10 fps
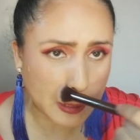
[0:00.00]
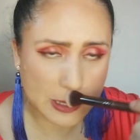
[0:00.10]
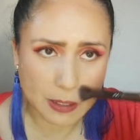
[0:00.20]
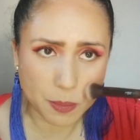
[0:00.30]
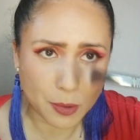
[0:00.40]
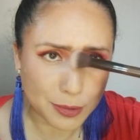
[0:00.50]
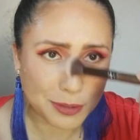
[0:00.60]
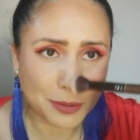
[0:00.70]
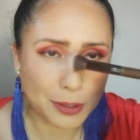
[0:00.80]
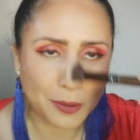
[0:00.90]
where it's
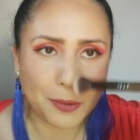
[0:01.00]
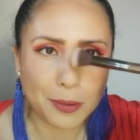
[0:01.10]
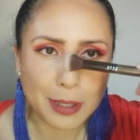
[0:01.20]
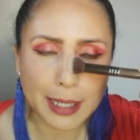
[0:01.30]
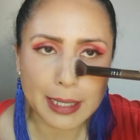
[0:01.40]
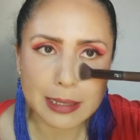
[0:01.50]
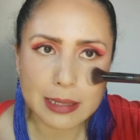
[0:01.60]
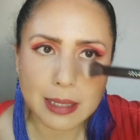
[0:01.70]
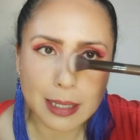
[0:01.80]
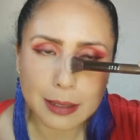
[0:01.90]
supposed to glow. Like
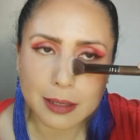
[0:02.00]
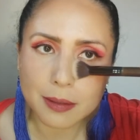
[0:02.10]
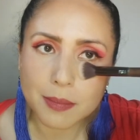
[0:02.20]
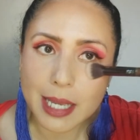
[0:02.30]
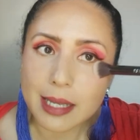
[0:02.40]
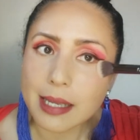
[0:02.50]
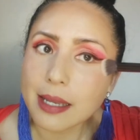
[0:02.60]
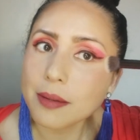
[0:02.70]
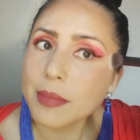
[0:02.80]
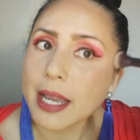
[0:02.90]
it's not
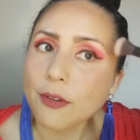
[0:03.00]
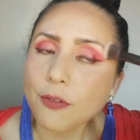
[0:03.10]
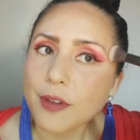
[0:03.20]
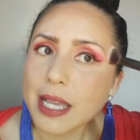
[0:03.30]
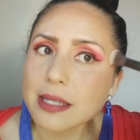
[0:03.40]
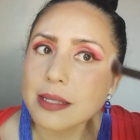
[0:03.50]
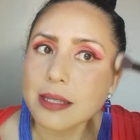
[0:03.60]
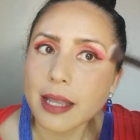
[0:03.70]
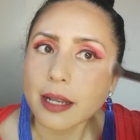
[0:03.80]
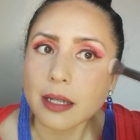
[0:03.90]
making my
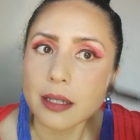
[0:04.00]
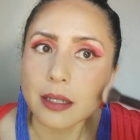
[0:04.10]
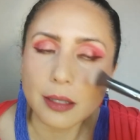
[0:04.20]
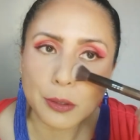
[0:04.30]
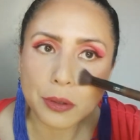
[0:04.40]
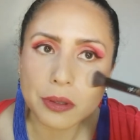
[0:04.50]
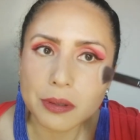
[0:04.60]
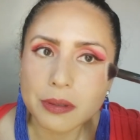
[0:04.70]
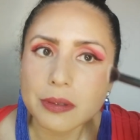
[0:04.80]
face like look